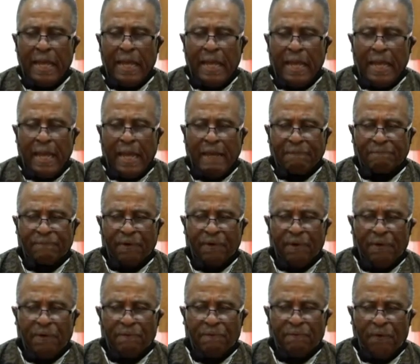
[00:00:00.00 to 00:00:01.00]
a
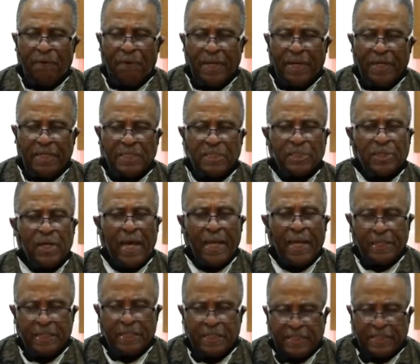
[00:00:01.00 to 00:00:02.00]
very, very
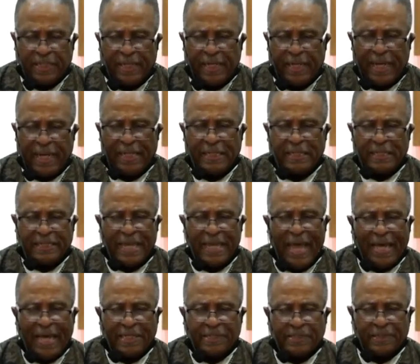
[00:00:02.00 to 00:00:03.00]
challenging and
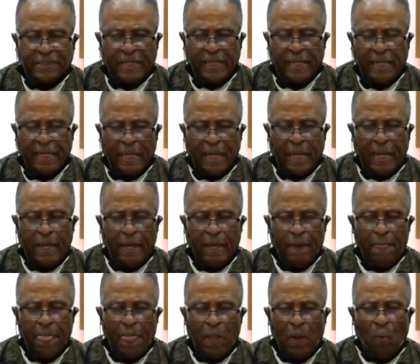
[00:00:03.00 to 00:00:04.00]
taxing uh,
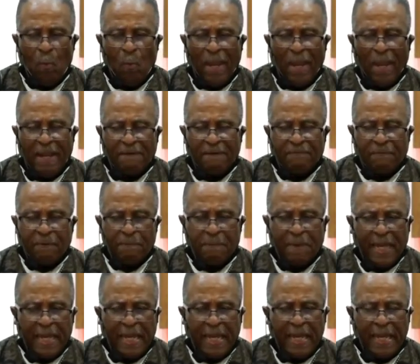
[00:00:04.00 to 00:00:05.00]
week for
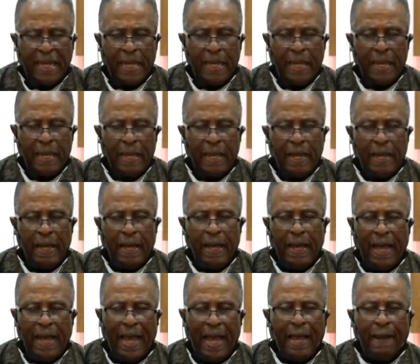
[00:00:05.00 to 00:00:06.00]
me. Uh,
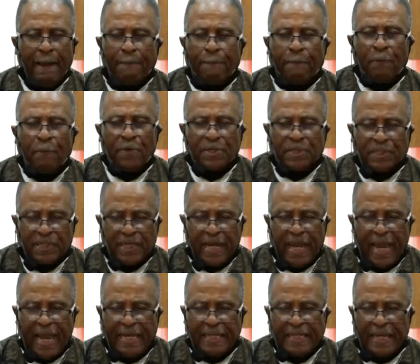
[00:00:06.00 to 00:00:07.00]
I
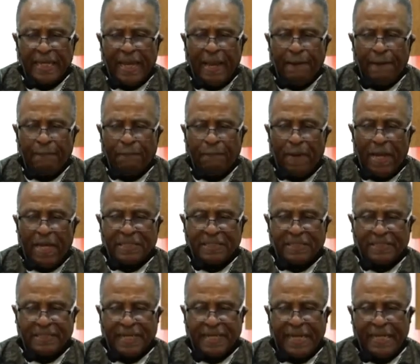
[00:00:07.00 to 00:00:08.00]
appreciate, I, I,
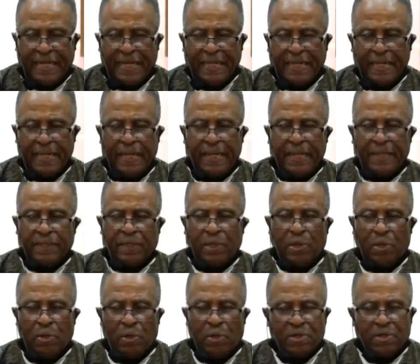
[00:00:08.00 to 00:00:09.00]
stated, the
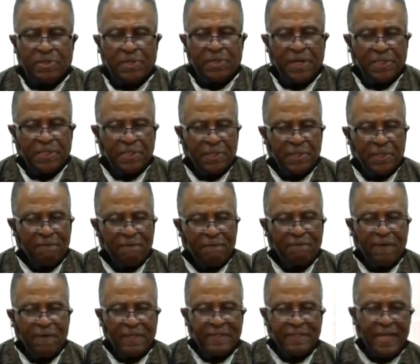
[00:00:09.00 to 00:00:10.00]
utilization of
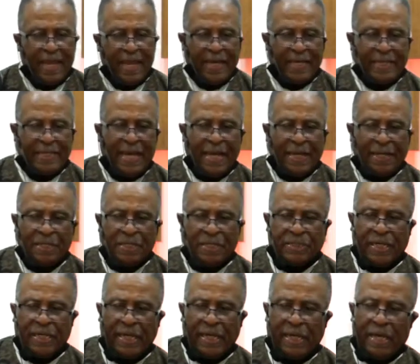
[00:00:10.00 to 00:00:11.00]
uh,
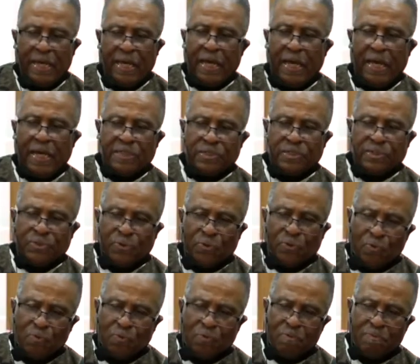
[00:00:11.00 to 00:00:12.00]
technology,
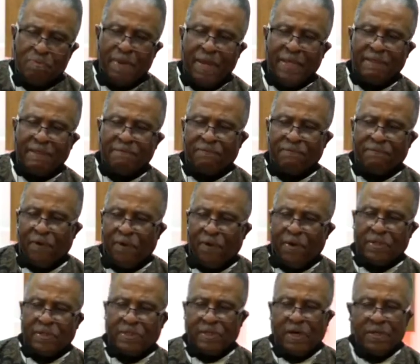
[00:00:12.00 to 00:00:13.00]
Zoom, and the
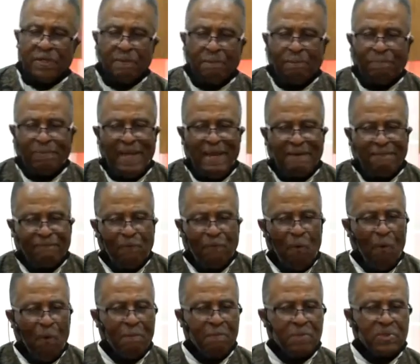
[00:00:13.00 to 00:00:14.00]
various other
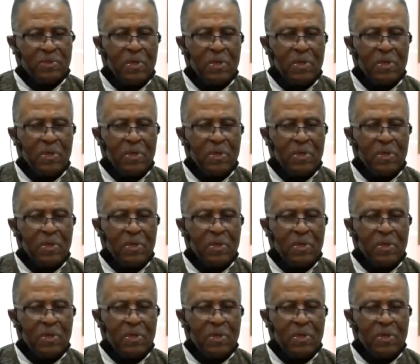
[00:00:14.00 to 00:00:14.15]
platforms,